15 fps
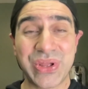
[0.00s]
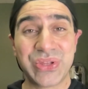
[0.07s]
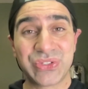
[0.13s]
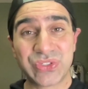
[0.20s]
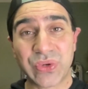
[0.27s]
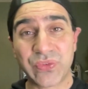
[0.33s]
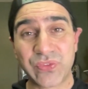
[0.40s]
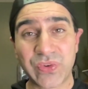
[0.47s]

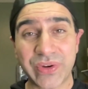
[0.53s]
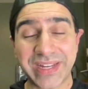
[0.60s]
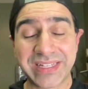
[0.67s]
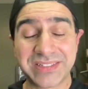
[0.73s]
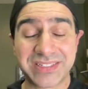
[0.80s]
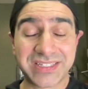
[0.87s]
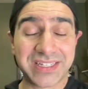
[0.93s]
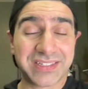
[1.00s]
So for
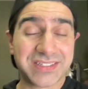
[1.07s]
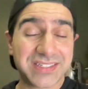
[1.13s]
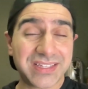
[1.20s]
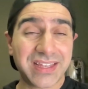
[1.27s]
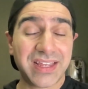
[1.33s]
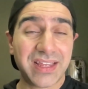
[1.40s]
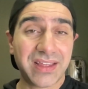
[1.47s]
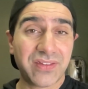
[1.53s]
instance,
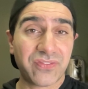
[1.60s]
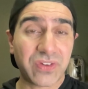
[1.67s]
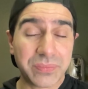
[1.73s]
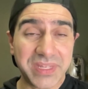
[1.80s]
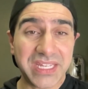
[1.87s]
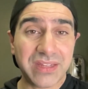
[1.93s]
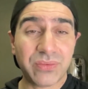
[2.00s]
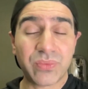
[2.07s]
for
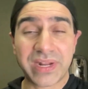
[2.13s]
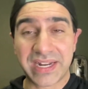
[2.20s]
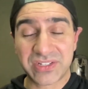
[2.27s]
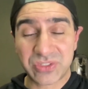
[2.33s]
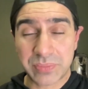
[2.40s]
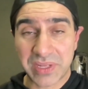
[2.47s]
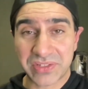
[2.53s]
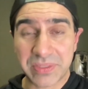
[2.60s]
me, when I
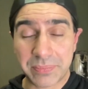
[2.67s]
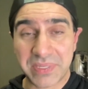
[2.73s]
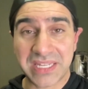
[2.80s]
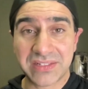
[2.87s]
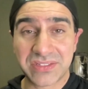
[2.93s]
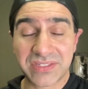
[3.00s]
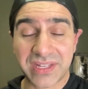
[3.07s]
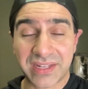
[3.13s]
smelled the
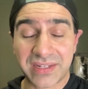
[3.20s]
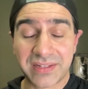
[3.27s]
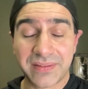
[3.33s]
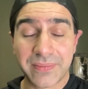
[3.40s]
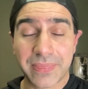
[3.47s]
pizza,